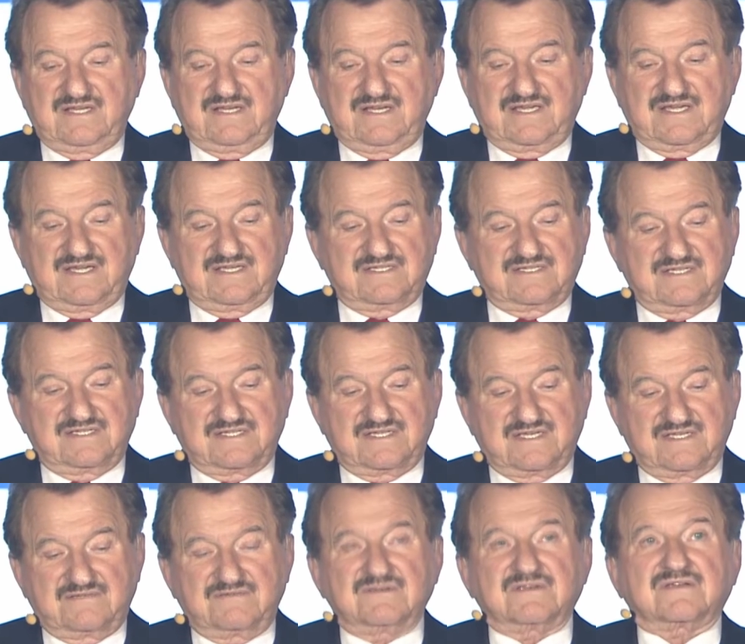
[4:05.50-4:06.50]
kill cancer
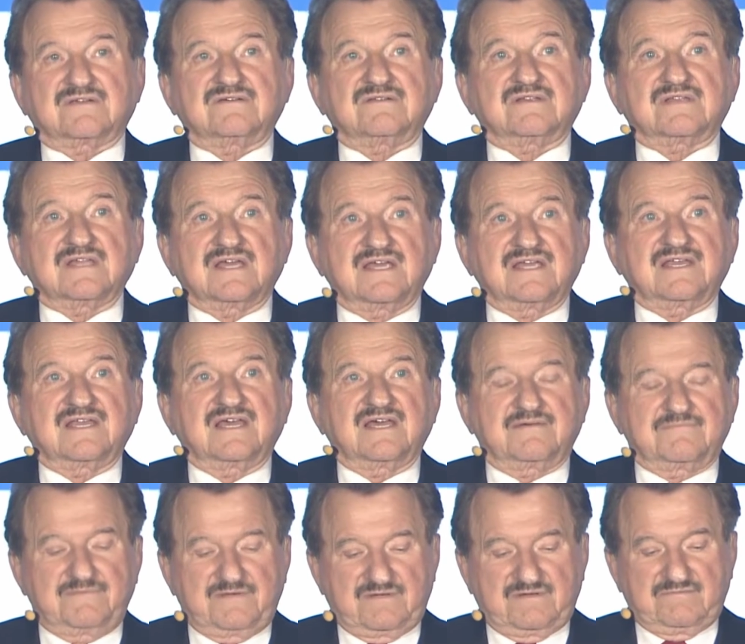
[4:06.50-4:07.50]
cells which contain
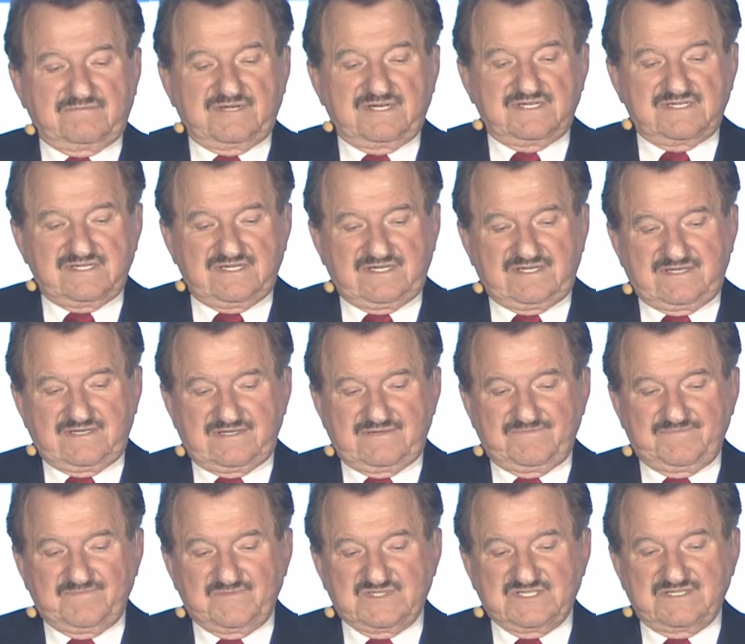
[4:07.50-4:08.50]
abnormal genes.
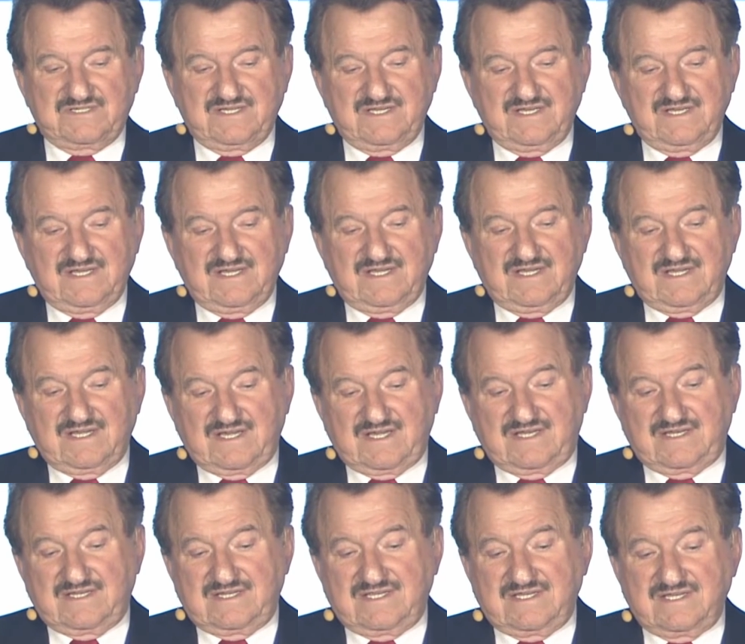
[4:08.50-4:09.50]

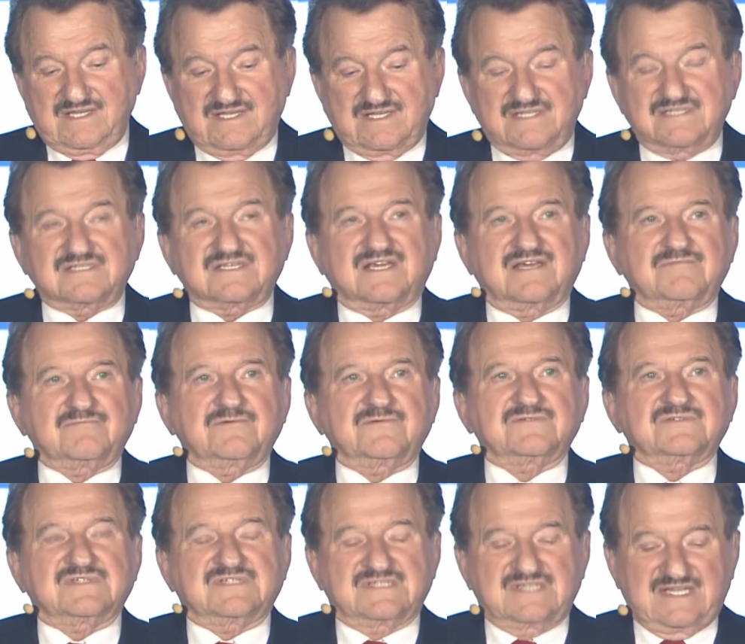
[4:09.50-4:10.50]
And it
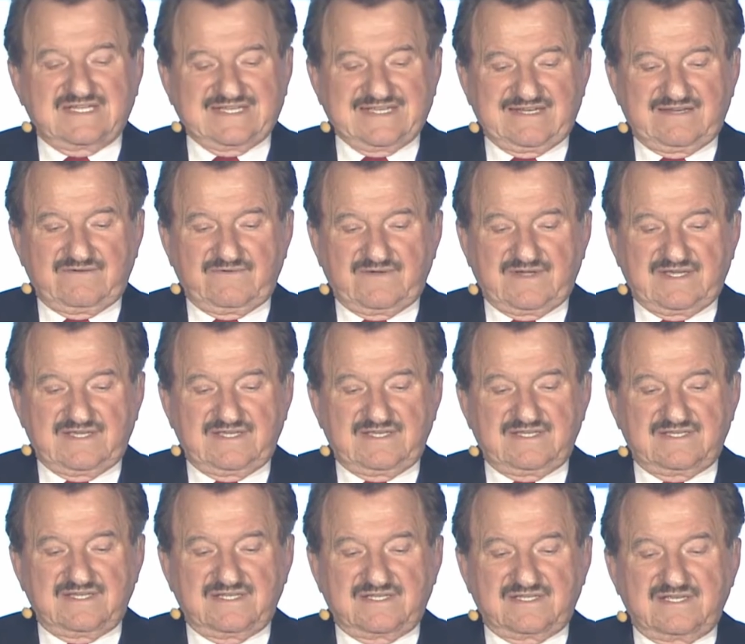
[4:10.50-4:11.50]
resembles a certain way
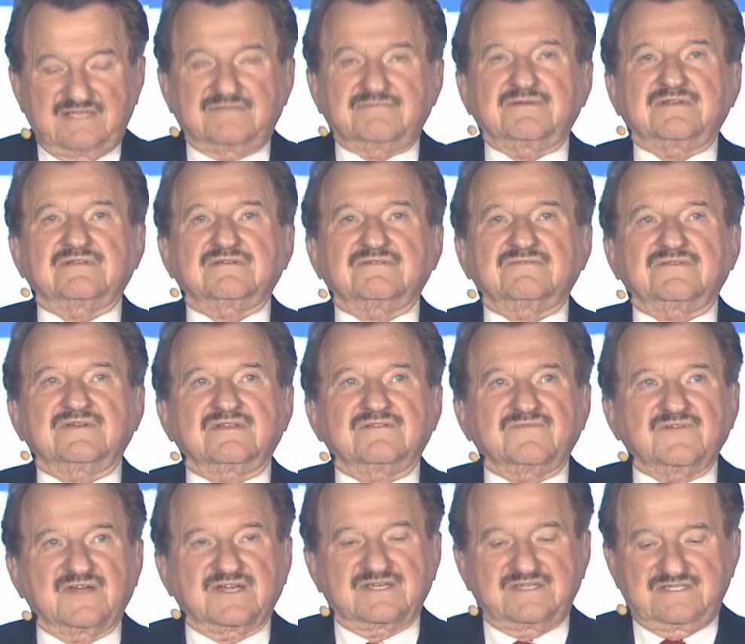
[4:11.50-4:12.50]
the treatment of
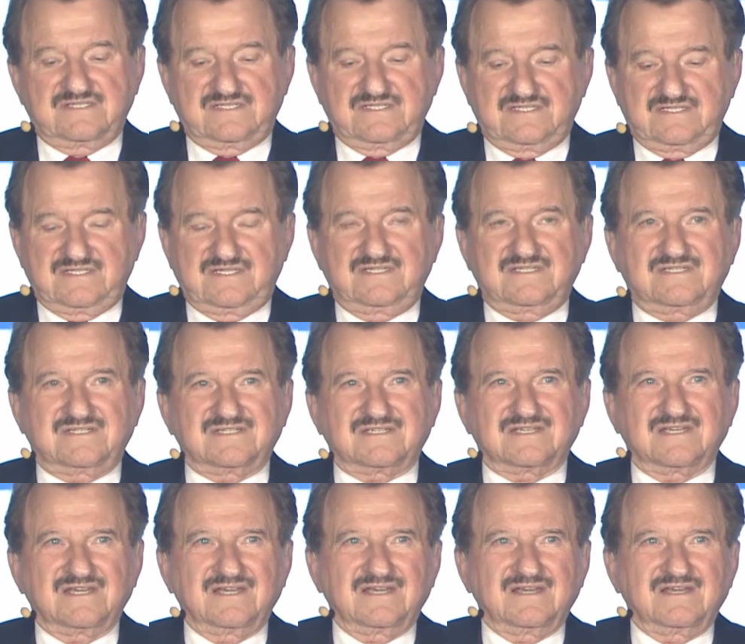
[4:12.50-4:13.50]
infectious diseases.
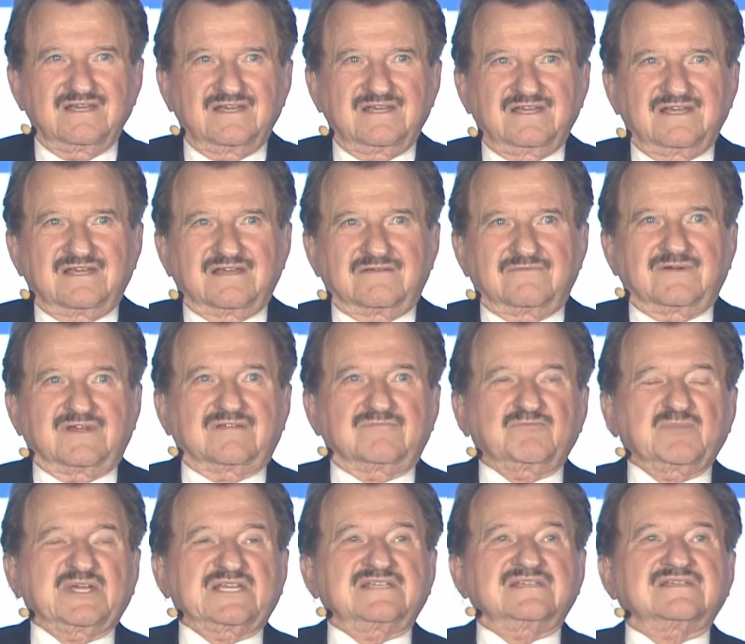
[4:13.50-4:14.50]
When
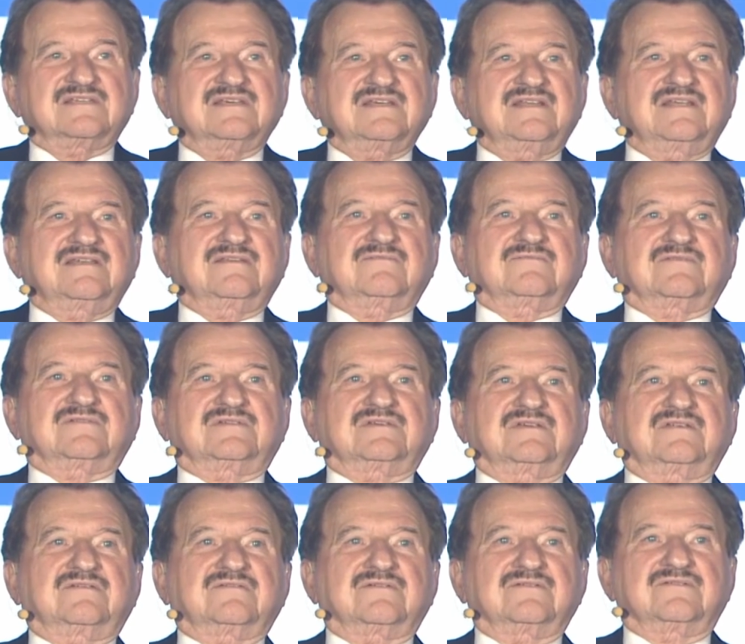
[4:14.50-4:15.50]
penicillin was
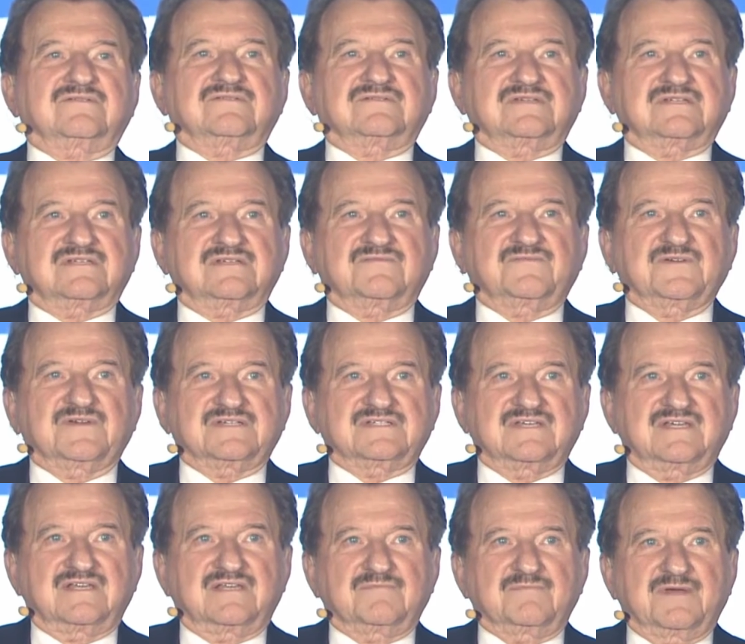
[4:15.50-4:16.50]
introduced as the
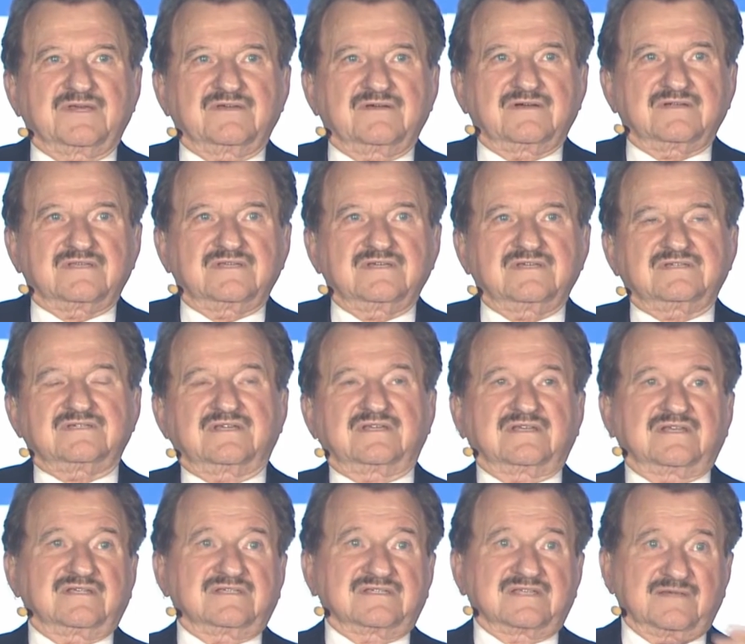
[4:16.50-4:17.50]
first antibiotics
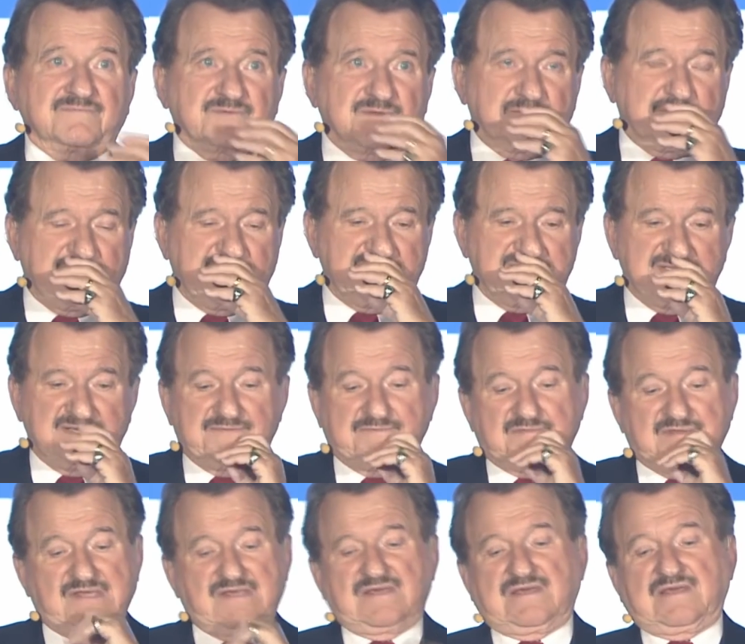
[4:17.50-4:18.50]
and then streptomycin,